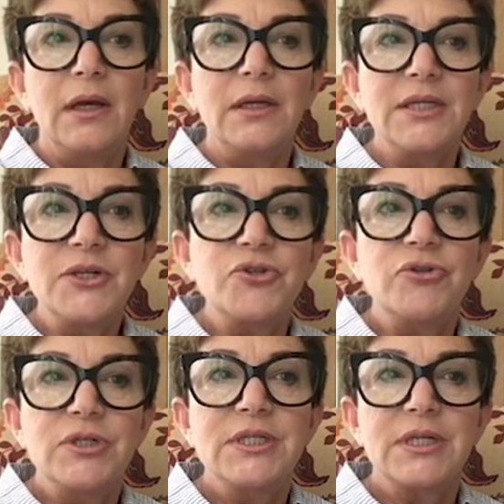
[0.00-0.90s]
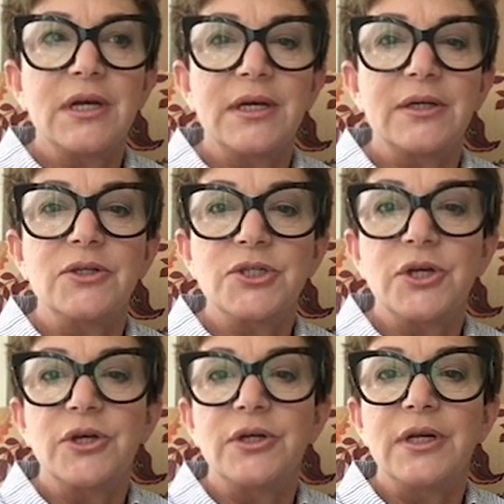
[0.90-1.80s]
Industrial design can
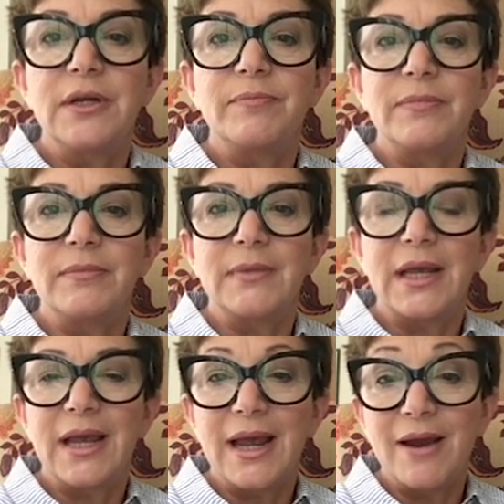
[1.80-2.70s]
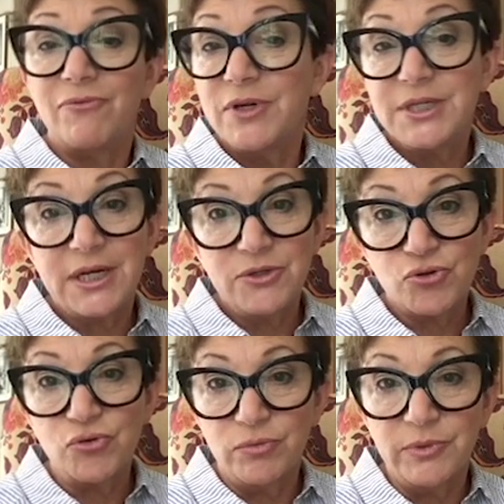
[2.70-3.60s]
turn everyday
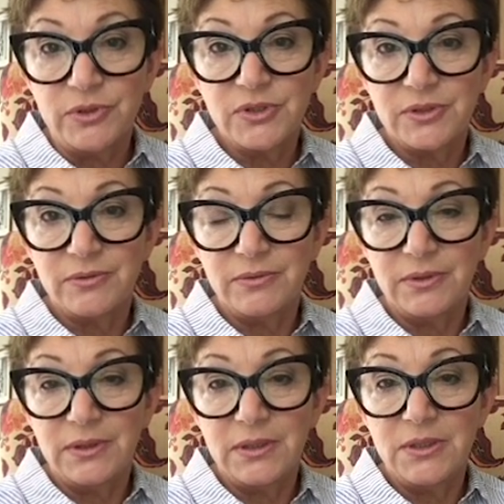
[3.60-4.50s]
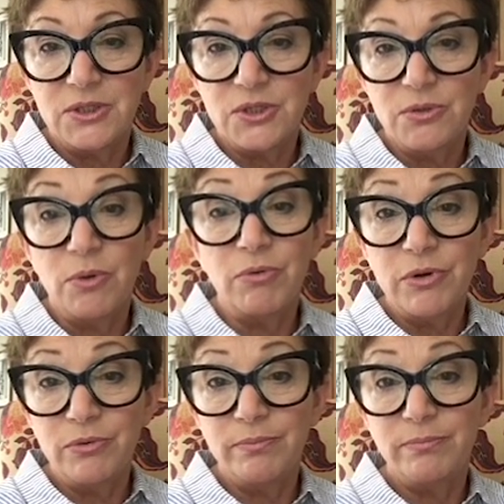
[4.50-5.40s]
traumas into a
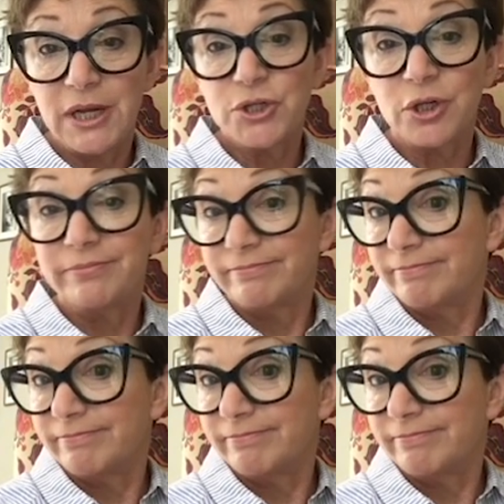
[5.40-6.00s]
real pleasure.